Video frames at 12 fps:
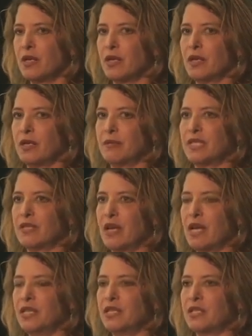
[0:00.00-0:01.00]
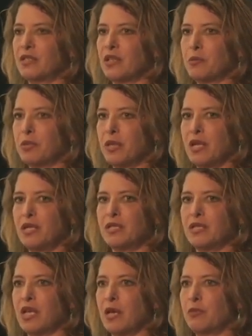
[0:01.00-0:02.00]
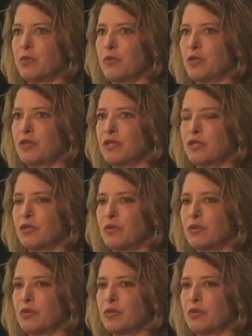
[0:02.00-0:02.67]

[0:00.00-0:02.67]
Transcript: a scientist complaining to Campbell Moses,